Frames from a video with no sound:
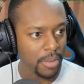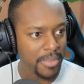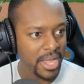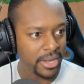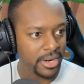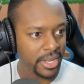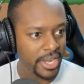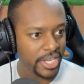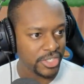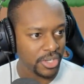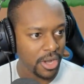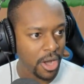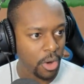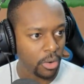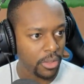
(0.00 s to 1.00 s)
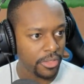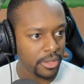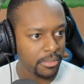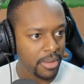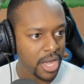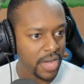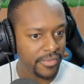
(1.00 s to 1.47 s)
I'm not going to catch all of
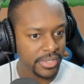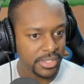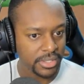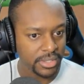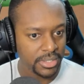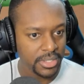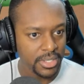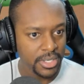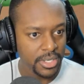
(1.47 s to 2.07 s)
them, obviously,